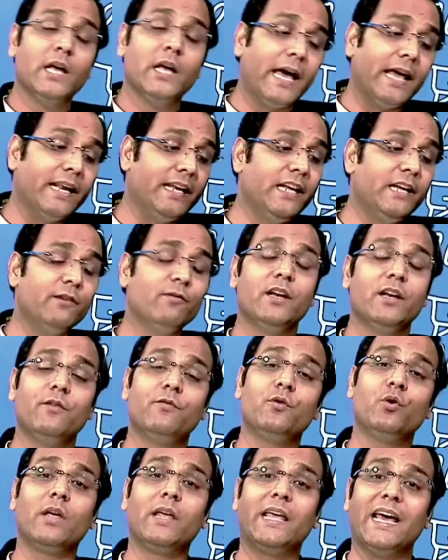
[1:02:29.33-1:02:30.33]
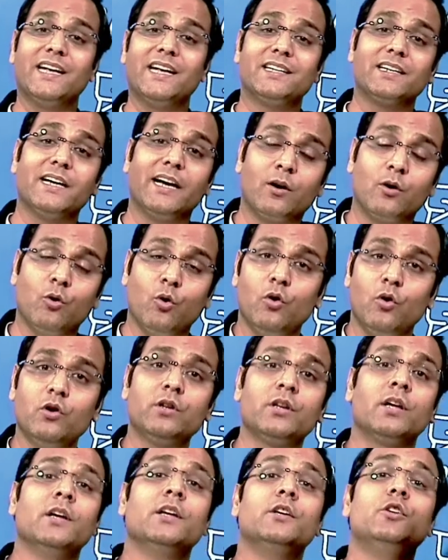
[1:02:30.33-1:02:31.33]
And even if you get a
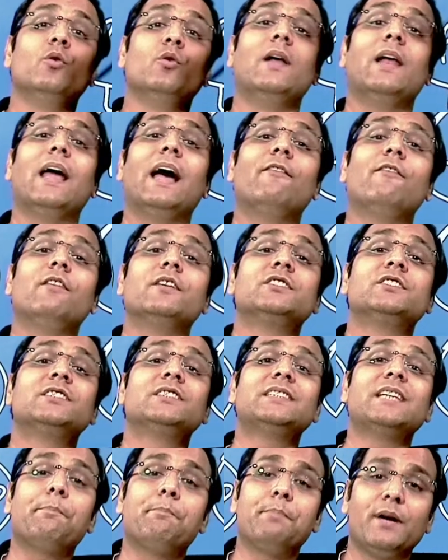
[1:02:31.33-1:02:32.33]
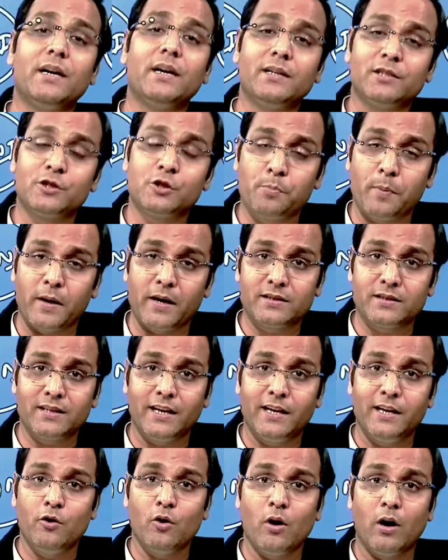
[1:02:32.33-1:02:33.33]
goat, you will have a separate space
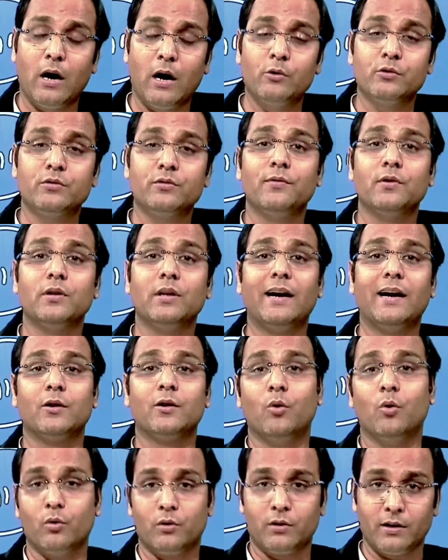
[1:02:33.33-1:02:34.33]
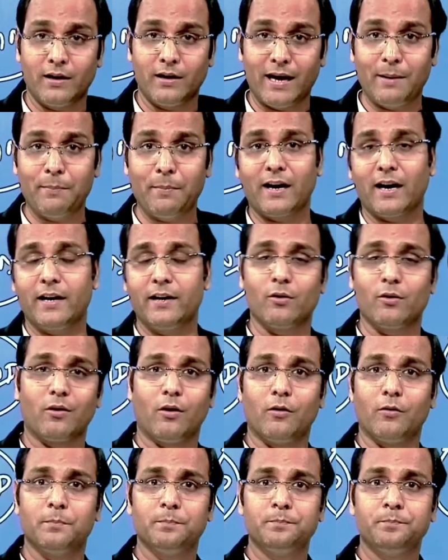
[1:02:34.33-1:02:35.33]
in your house for that goat. Am I right or wrong?